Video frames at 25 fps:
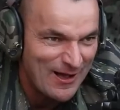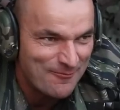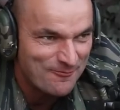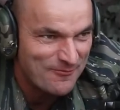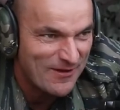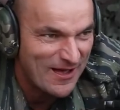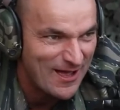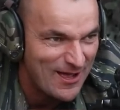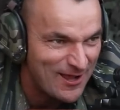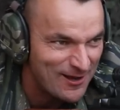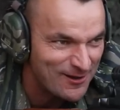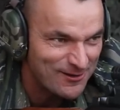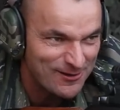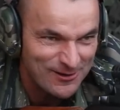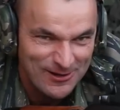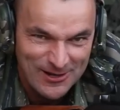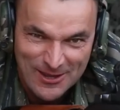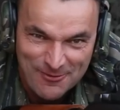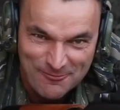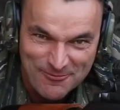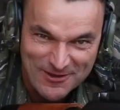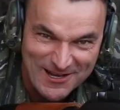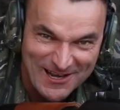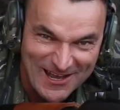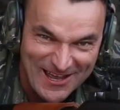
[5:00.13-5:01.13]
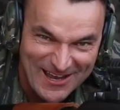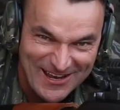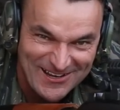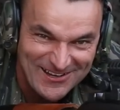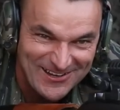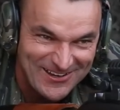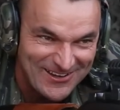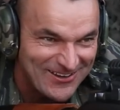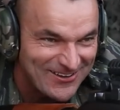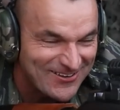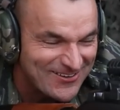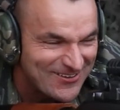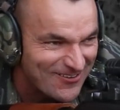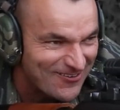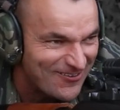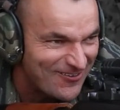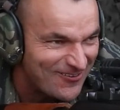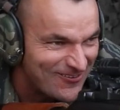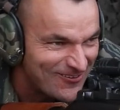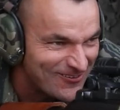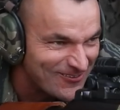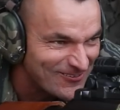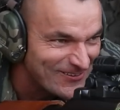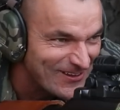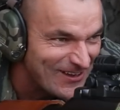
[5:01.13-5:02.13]
I'm eliminating
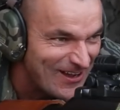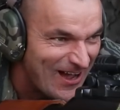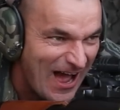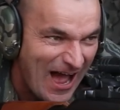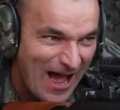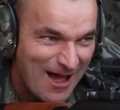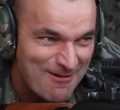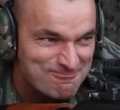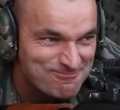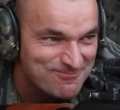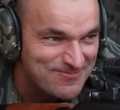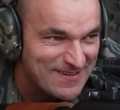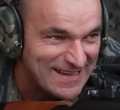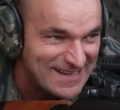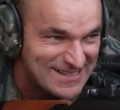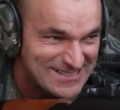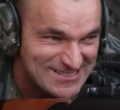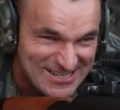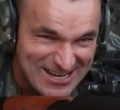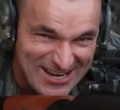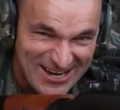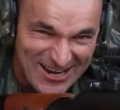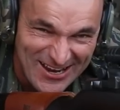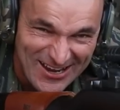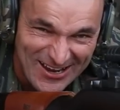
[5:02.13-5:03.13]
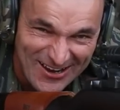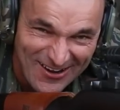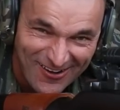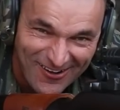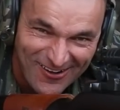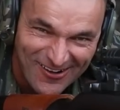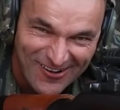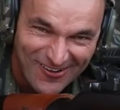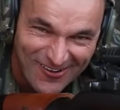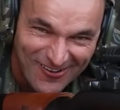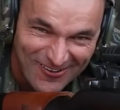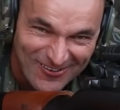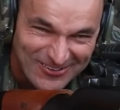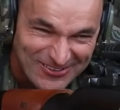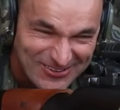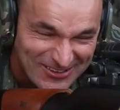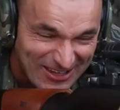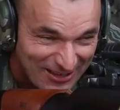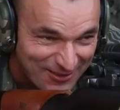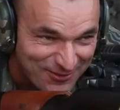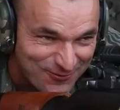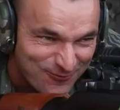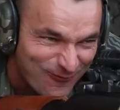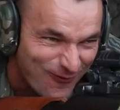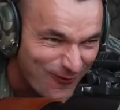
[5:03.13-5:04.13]
all the habits
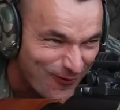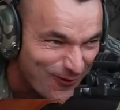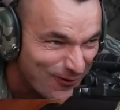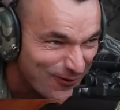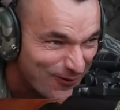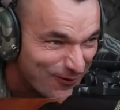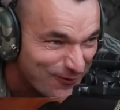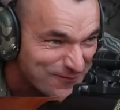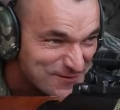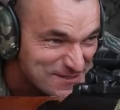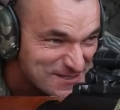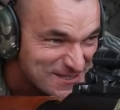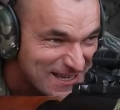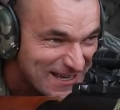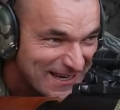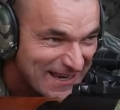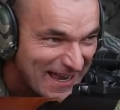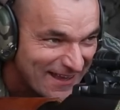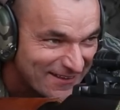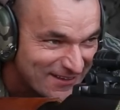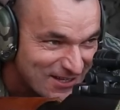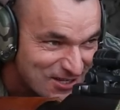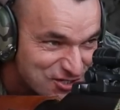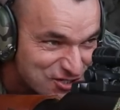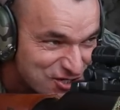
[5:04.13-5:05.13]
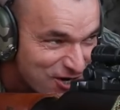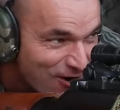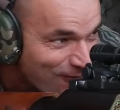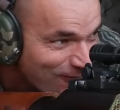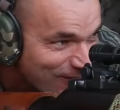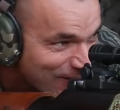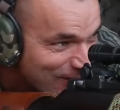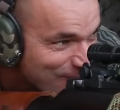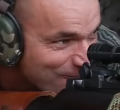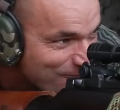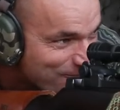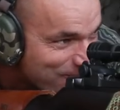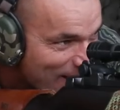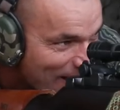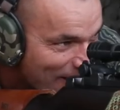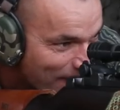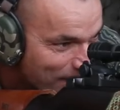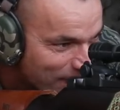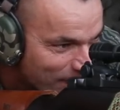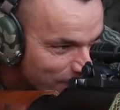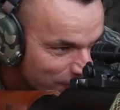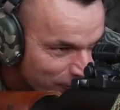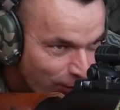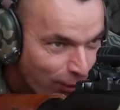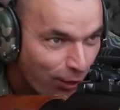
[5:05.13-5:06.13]
that works. They got a choking
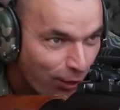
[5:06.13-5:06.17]
problem.